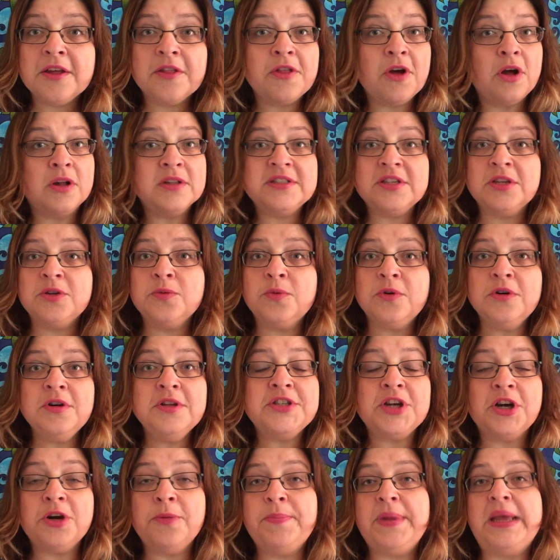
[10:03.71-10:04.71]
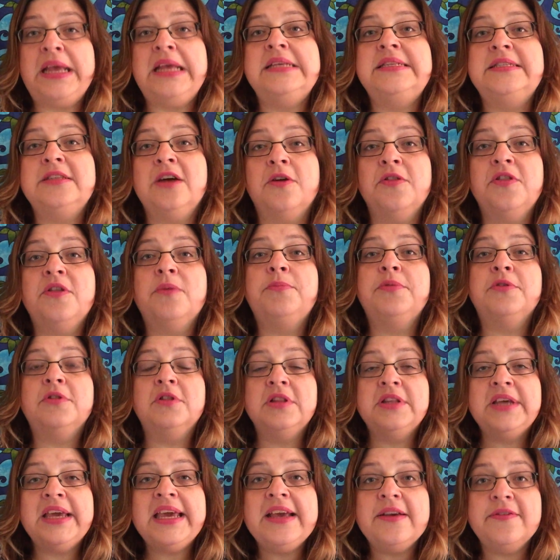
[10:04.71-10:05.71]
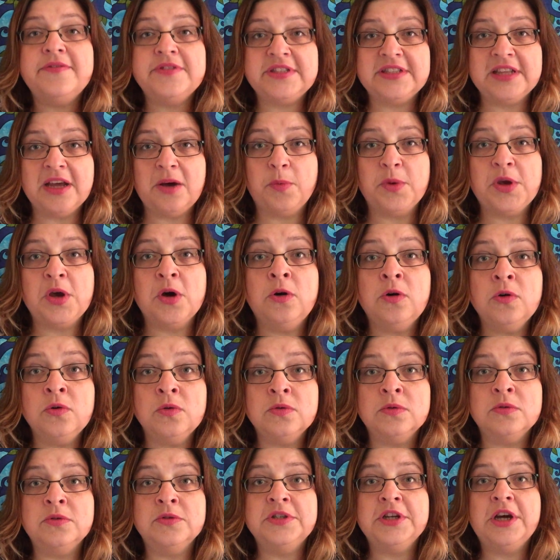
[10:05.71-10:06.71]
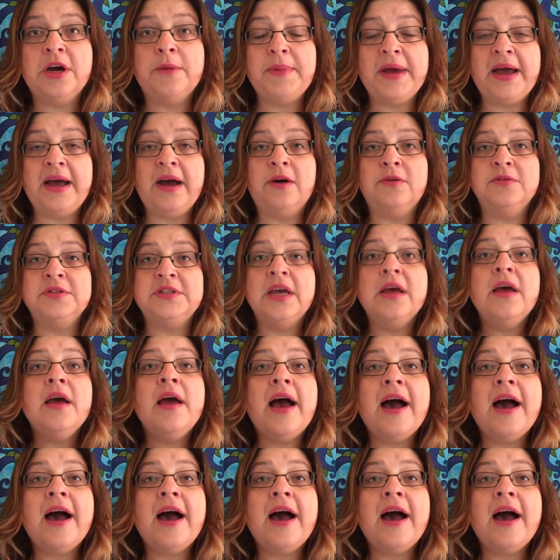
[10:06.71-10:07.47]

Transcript: Thoughts and words are based on the beliefs that we hold about